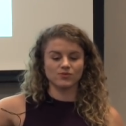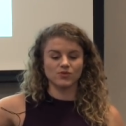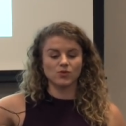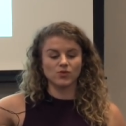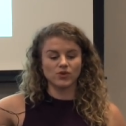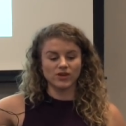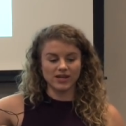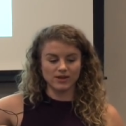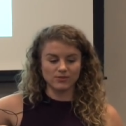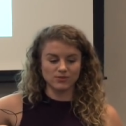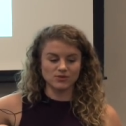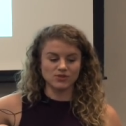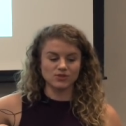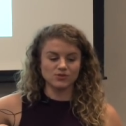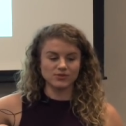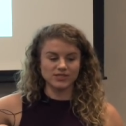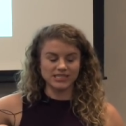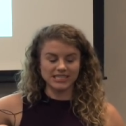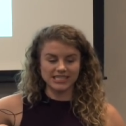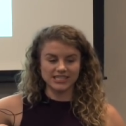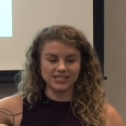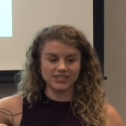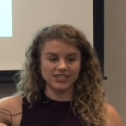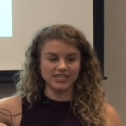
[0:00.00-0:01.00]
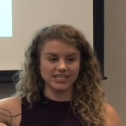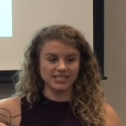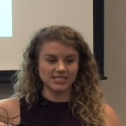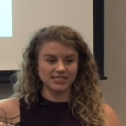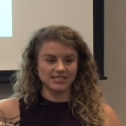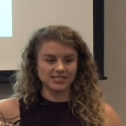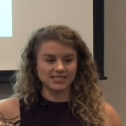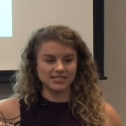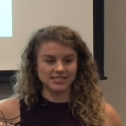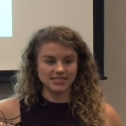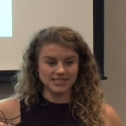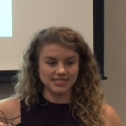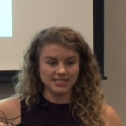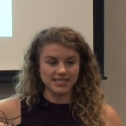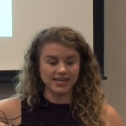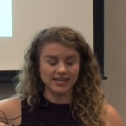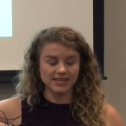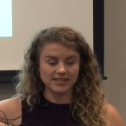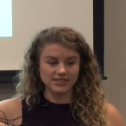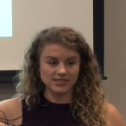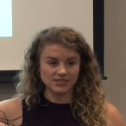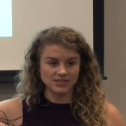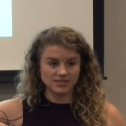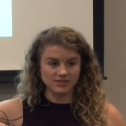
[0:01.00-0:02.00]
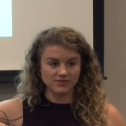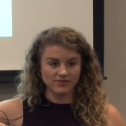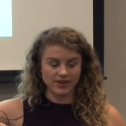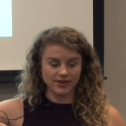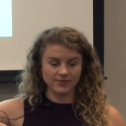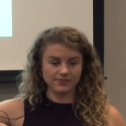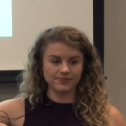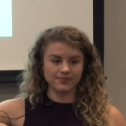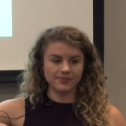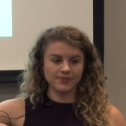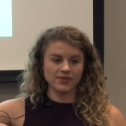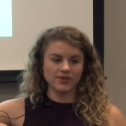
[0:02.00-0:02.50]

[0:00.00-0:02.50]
were able to reintegrate into society just fine.